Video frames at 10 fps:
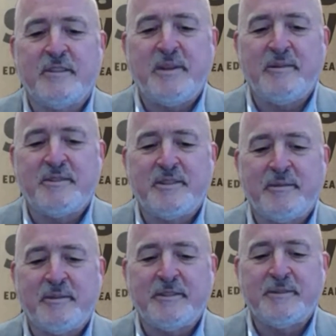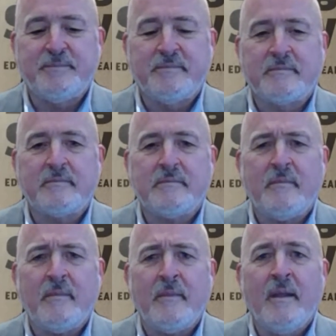speaker series
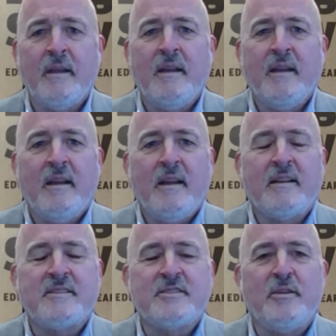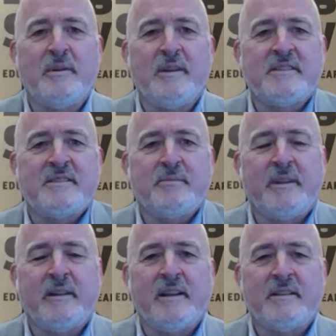as always,
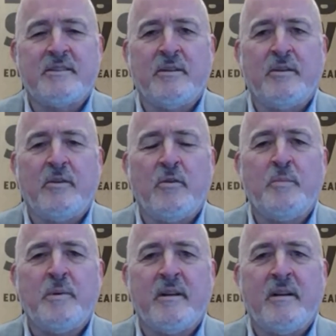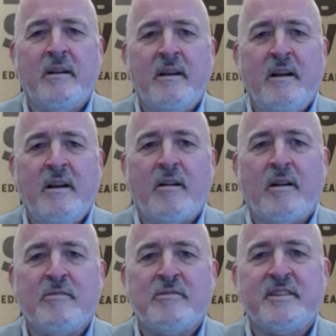we like to open our
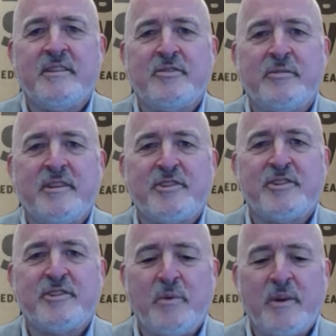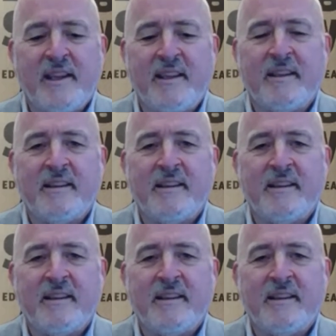house in a traditional way.